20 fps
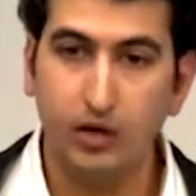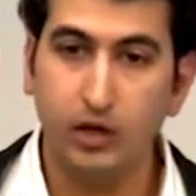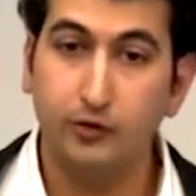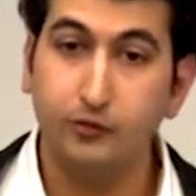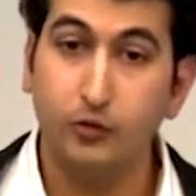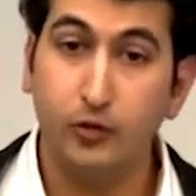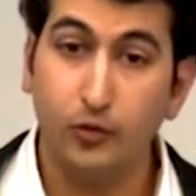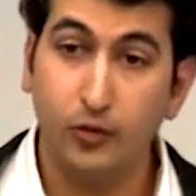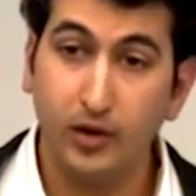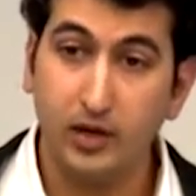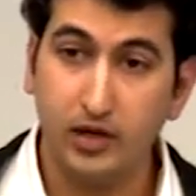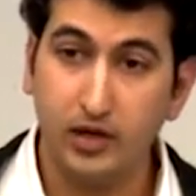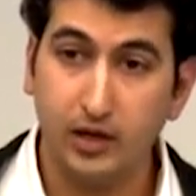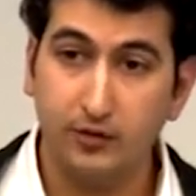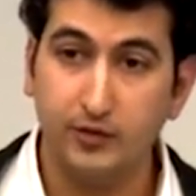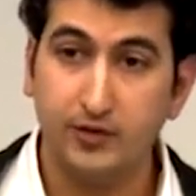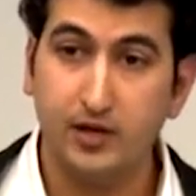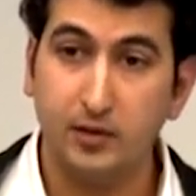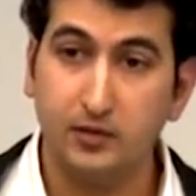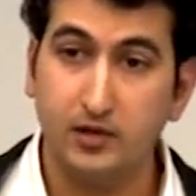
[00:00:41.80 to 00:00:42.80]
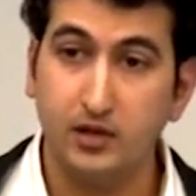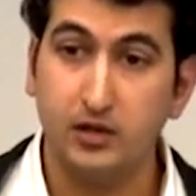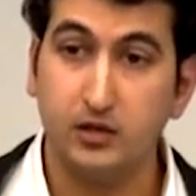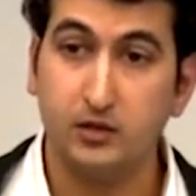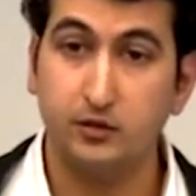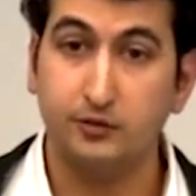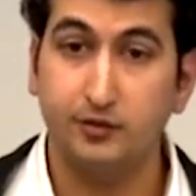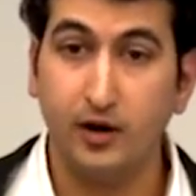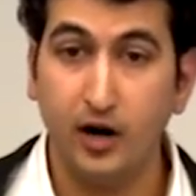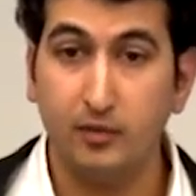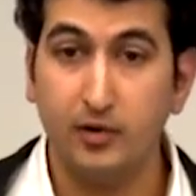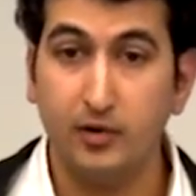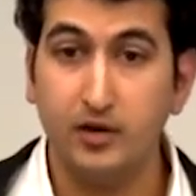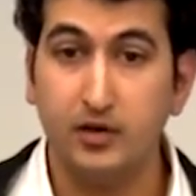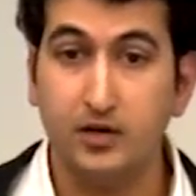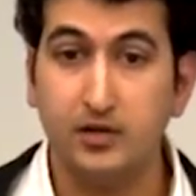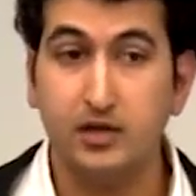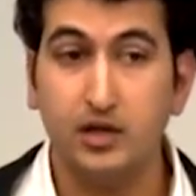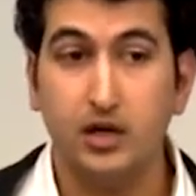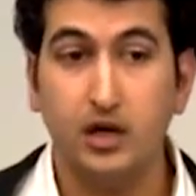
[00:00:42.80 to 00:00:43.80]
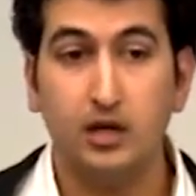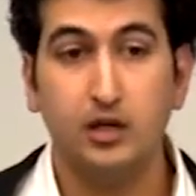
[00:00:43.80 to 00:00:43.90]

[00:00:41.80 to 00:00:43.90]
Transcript: if we want to give subsidies to farmers,